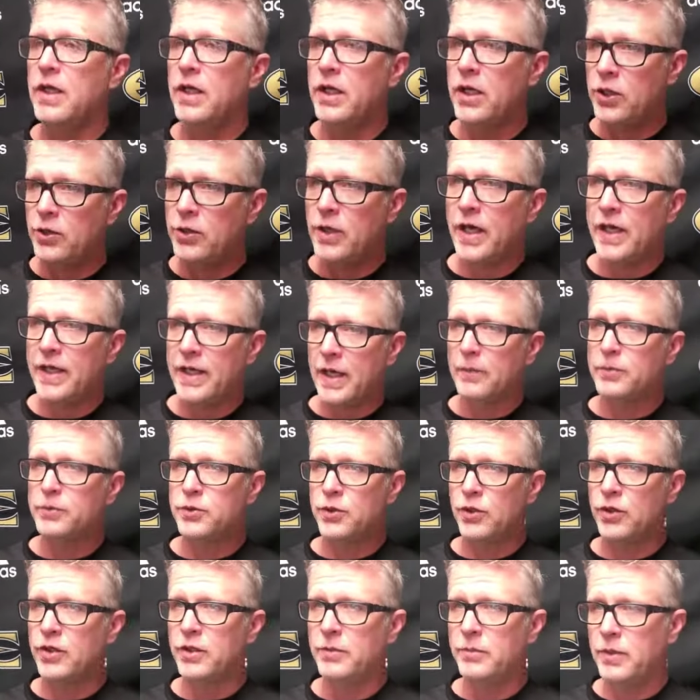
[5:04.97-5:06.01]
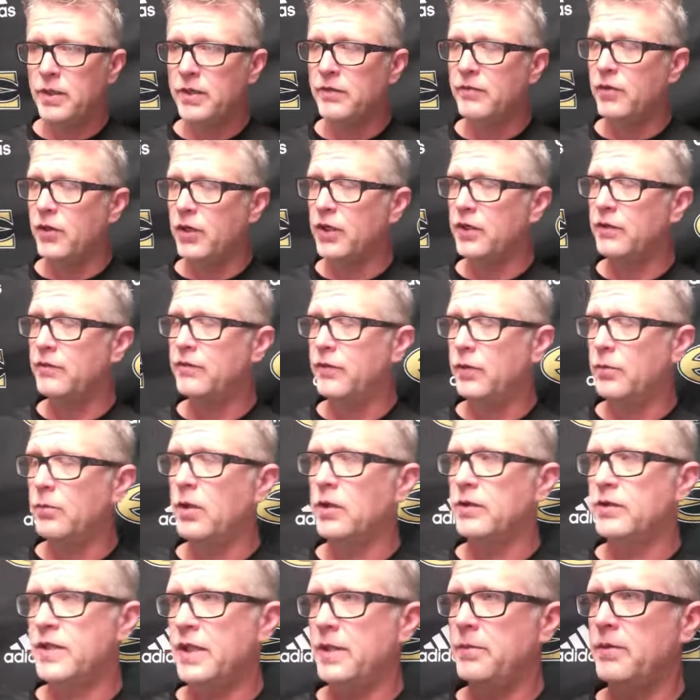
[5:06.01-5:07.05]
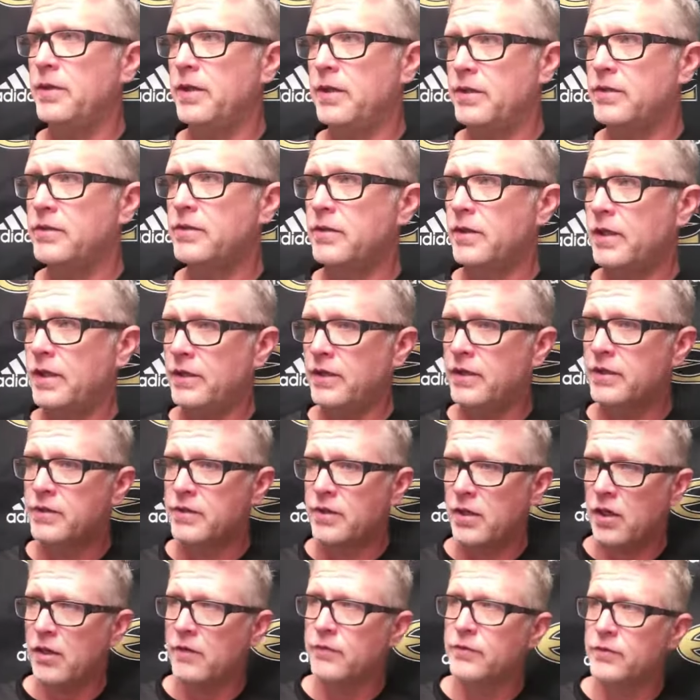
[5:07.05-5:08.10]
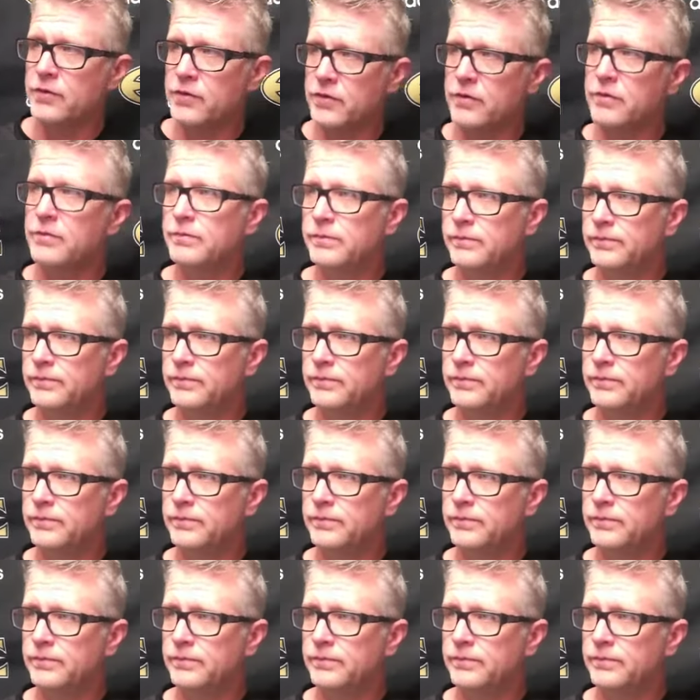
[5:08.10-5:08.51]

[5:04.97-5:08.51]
you got an opportunity to be a very good football team in this conference.